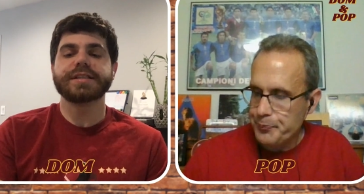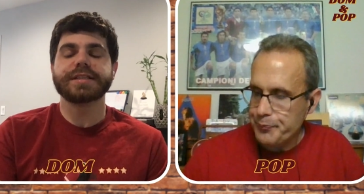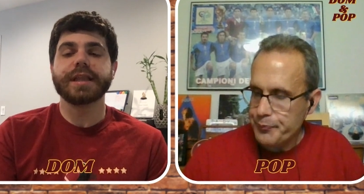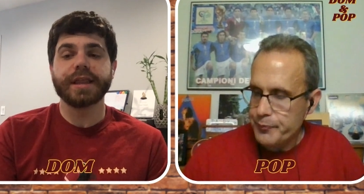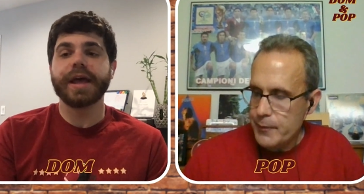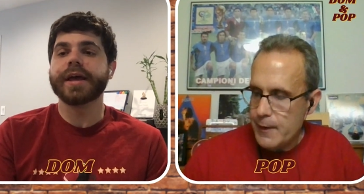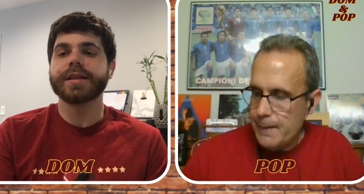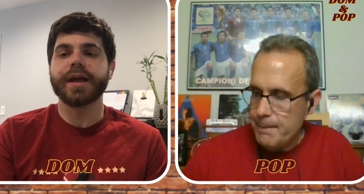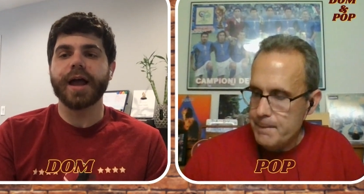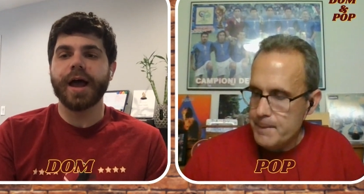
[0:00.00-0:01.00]
Speaker 1: the thing.
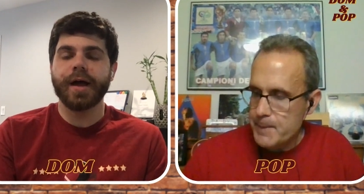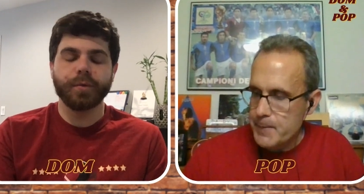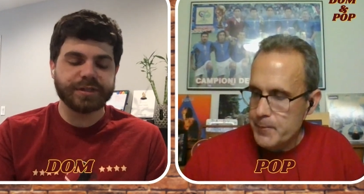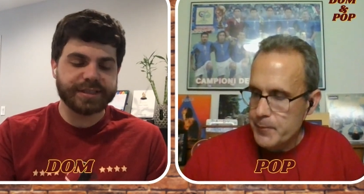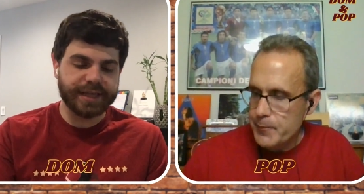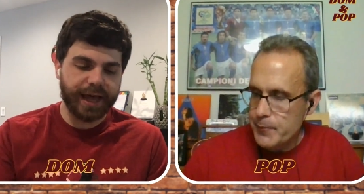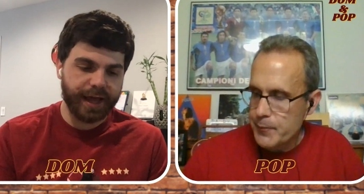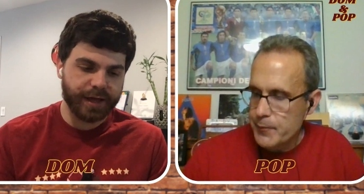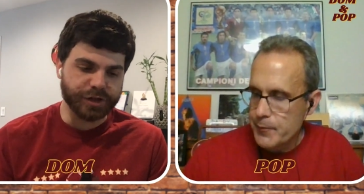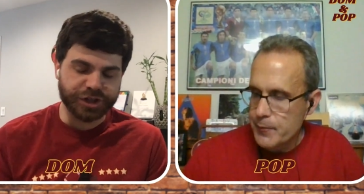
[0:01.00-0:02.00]
Like, I would
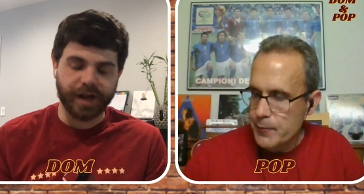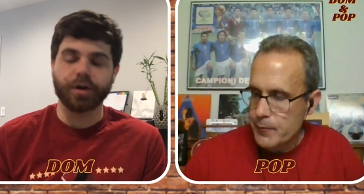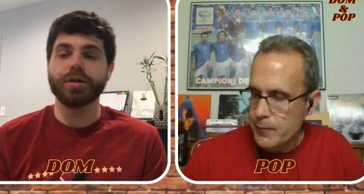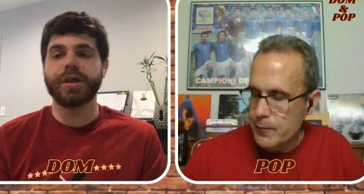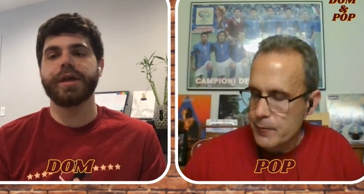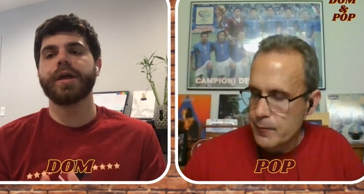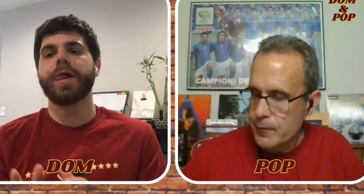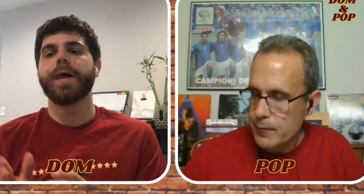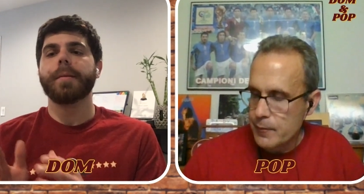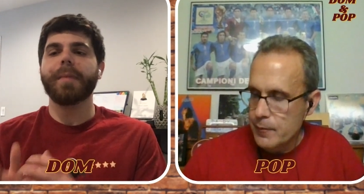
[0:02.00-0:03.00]
say generally
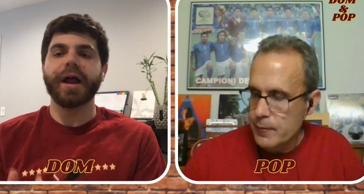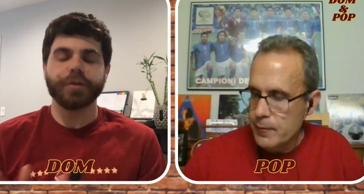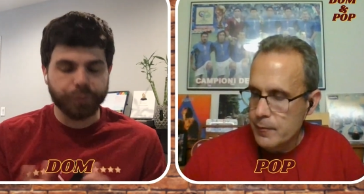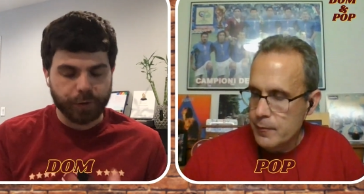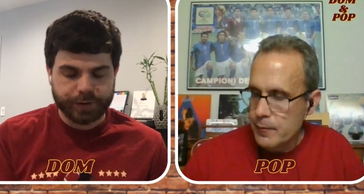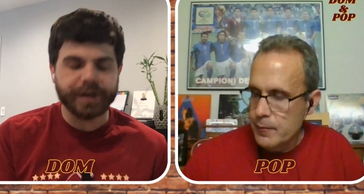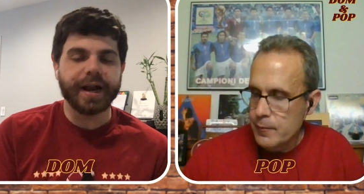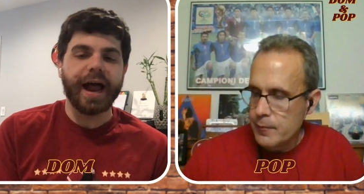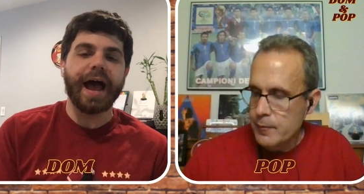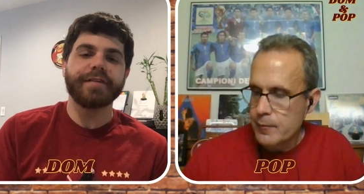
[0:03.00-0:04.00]
minus fourteen and
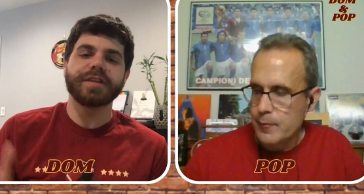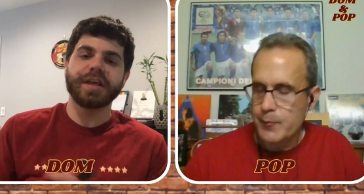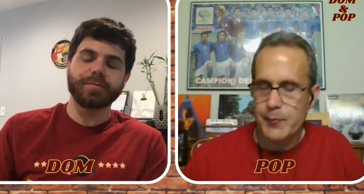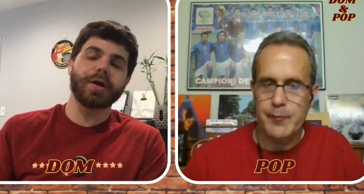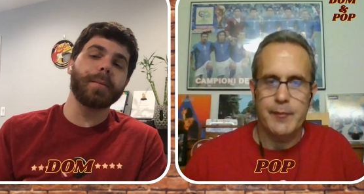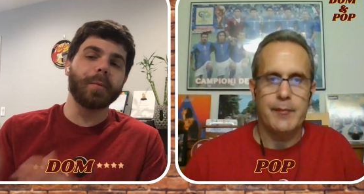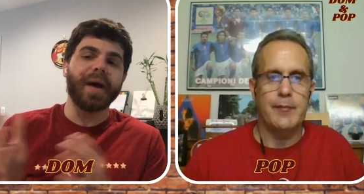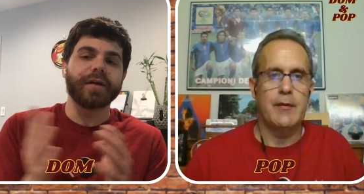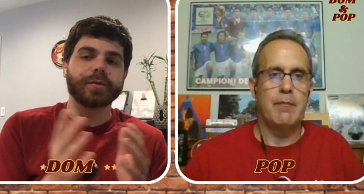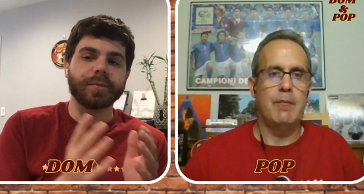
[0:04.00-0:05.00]
a half teams coming
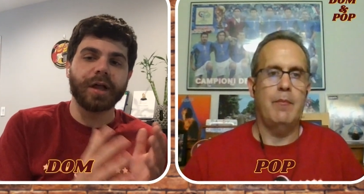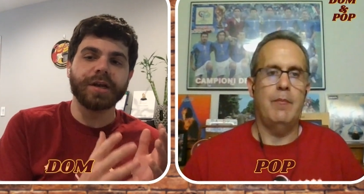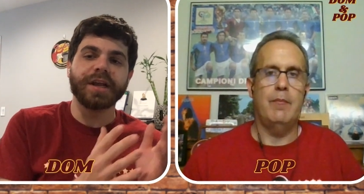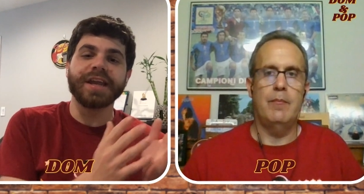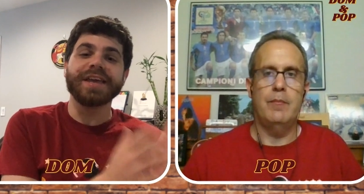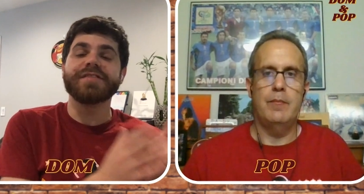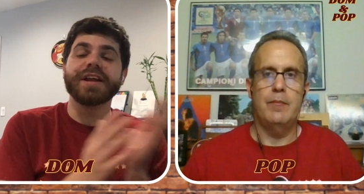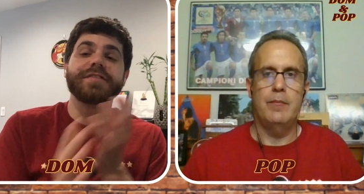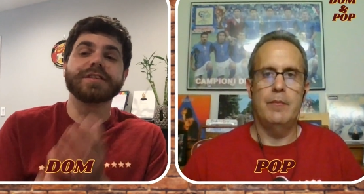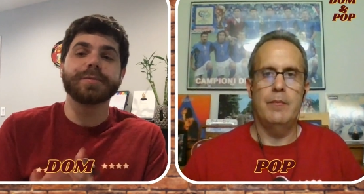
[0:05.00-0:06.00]
back from London, even
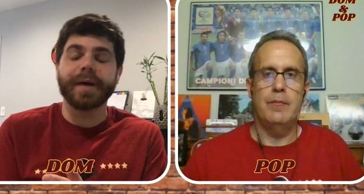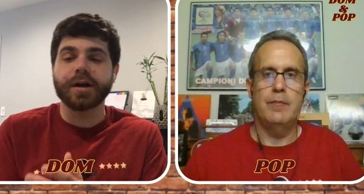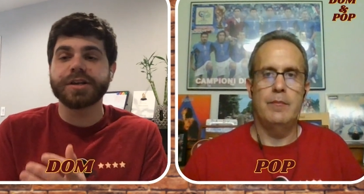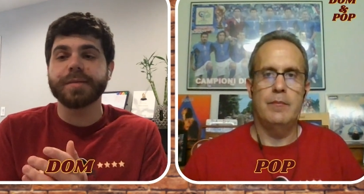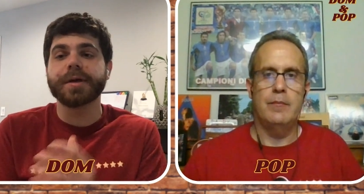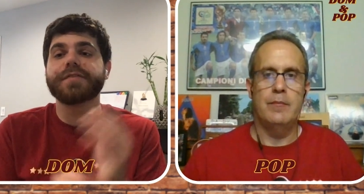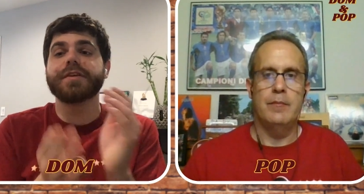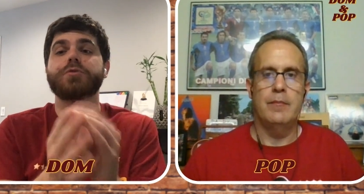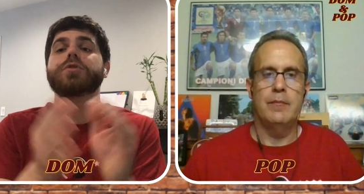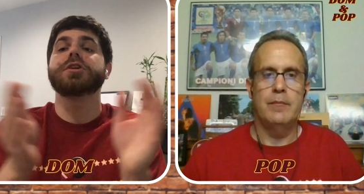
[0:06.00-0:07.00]
if it's a better team. Like, if
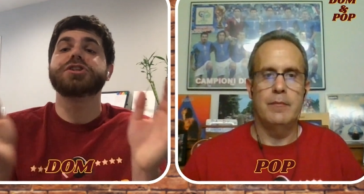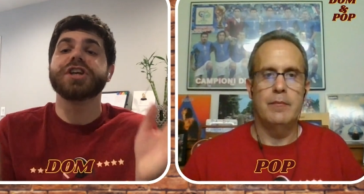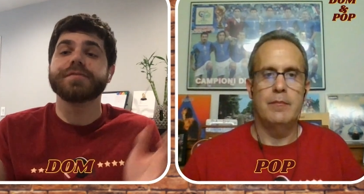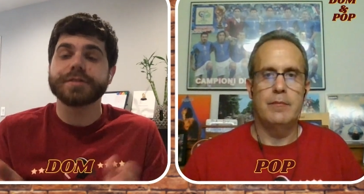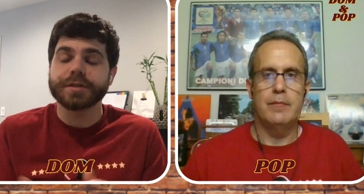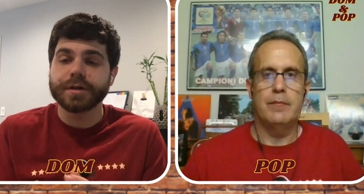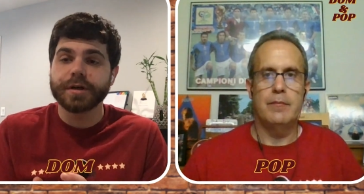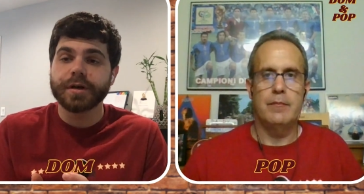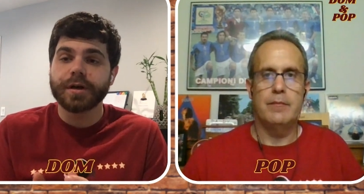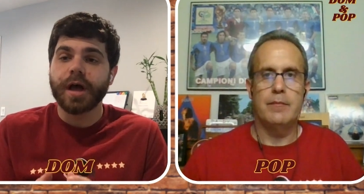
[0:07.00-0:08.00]
this was the Chiefs,
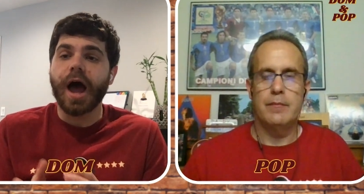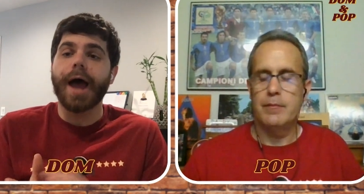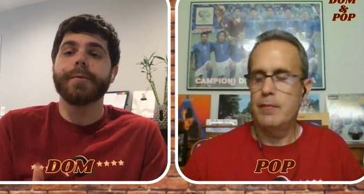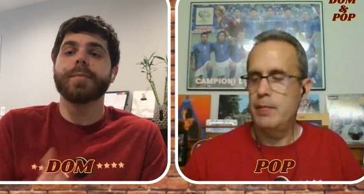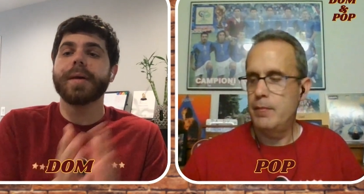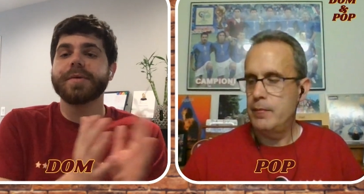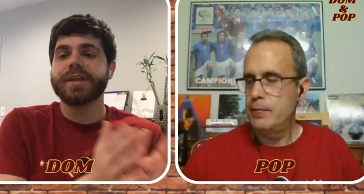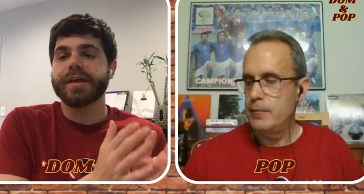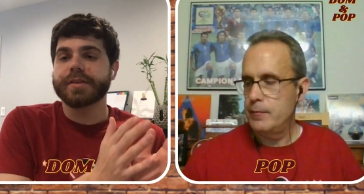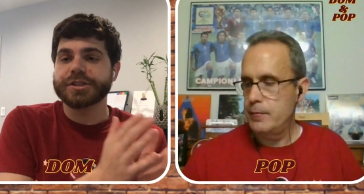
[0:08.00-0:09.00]
I would maybe
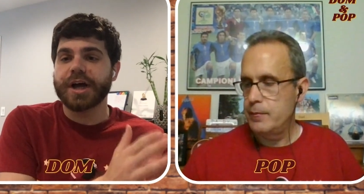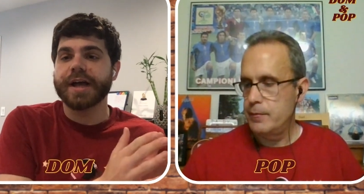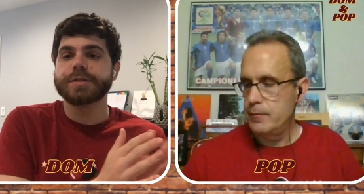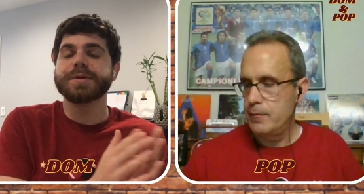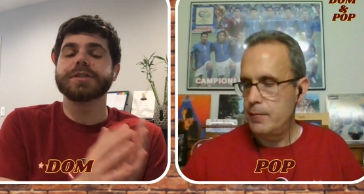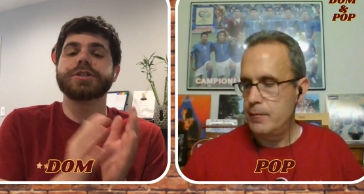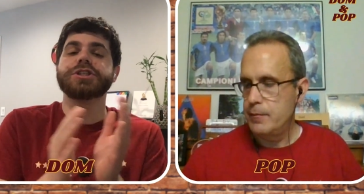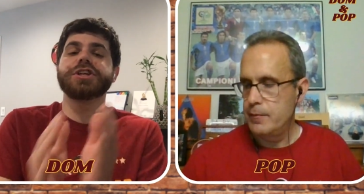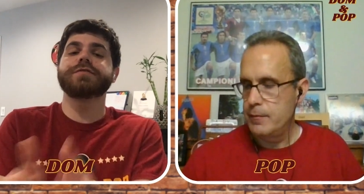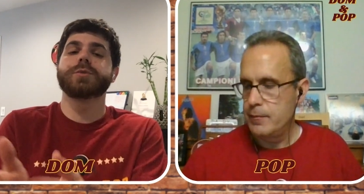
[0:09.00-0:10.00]
take the Giants because the
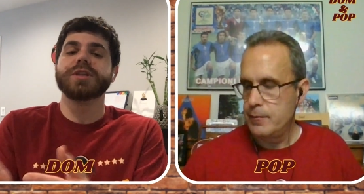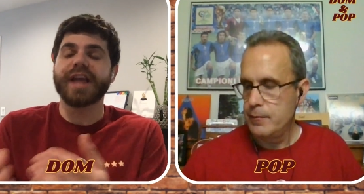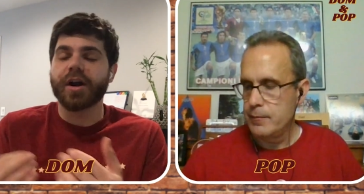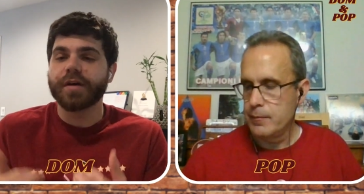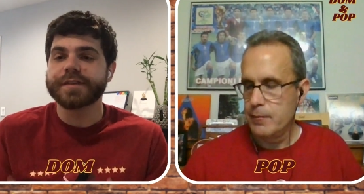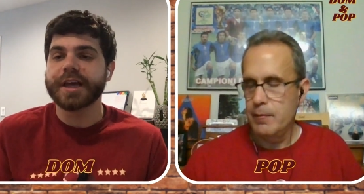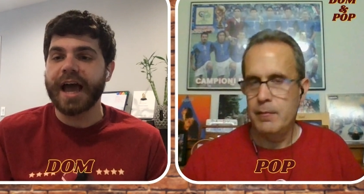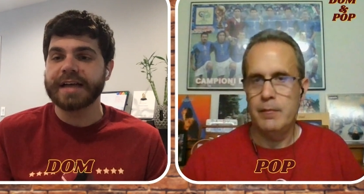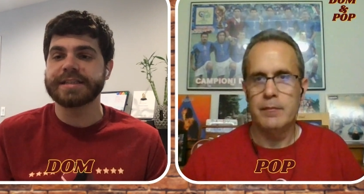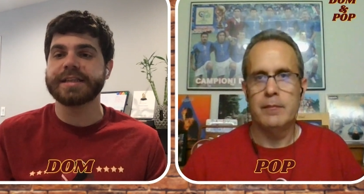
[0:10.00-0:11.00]
Chiefs will let off the
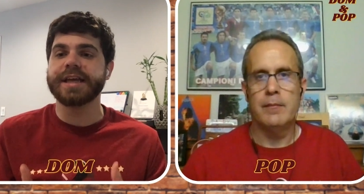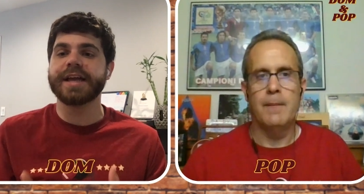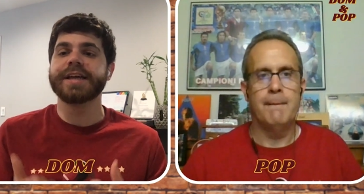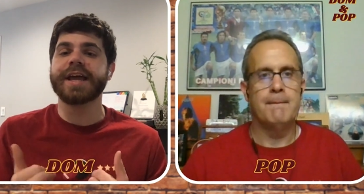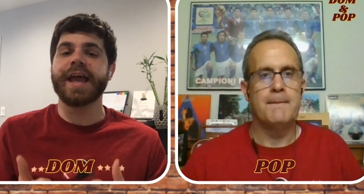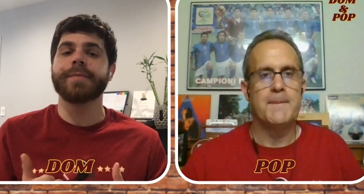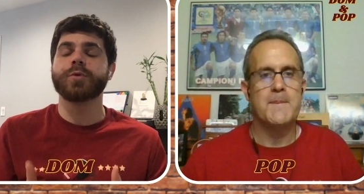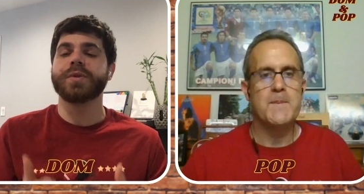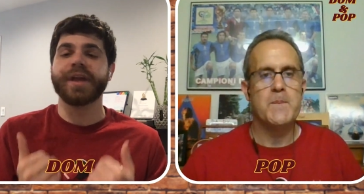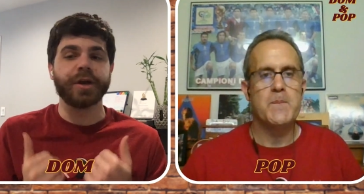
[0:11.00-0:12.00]
gas at the end of games
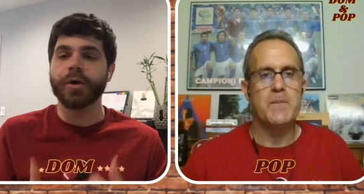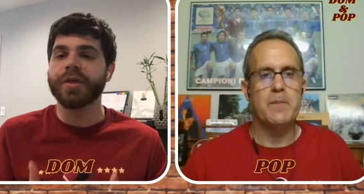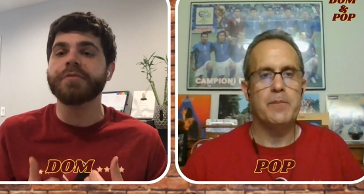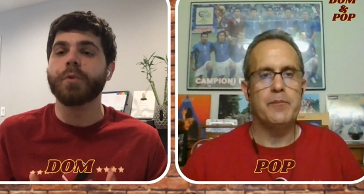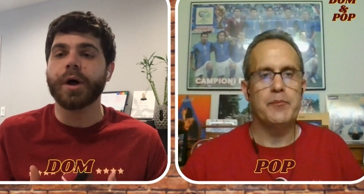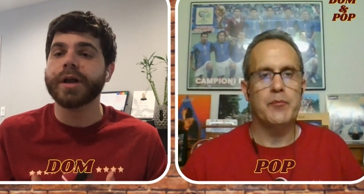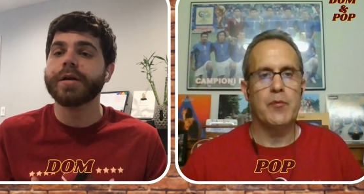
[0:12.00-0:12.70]
when they know they've won.